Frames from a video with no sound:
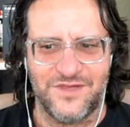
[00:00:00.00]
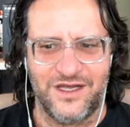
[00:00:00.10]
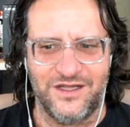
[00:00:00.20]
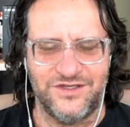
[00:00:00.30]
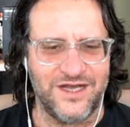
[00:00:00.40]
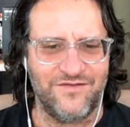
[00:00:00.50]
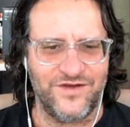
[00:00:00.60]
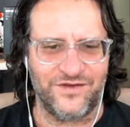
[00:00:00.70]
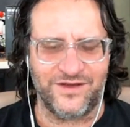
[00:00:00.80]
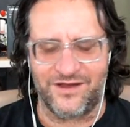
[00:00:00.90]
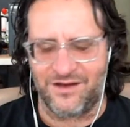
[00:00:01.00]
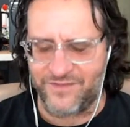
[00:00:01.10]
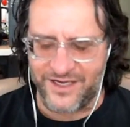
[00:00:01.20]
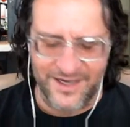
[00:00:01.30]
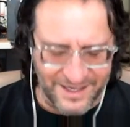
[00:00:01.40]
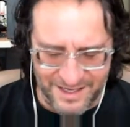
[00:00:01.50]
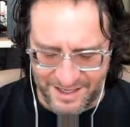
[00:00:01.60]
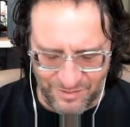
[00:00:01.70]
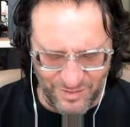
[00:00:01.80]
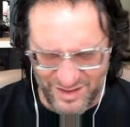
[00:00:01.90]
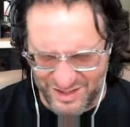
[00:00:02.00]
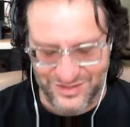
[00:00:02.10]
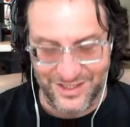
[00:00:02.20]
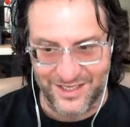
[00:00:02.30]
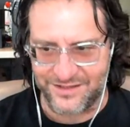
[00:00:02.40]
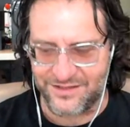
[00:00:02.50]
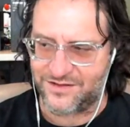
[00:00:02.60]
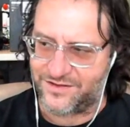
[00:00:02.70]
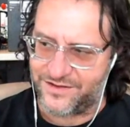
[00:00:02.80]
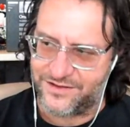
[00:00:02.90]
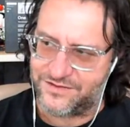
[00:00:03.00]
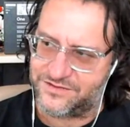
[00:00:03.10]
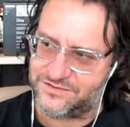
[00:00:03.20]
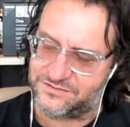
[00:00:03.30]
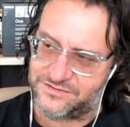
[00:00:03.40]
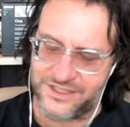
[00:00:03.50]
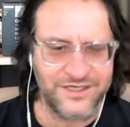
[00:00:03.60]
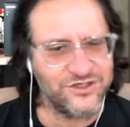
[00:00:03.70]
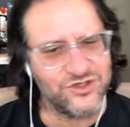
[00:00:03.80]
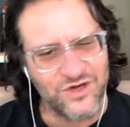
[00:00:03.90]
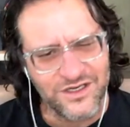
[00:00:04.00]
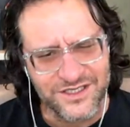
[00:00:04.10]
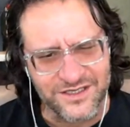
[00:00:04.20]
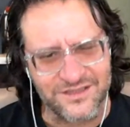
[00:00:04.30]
instead of feeling like, oh my God, I got to get rid of this thought, deconstruct it.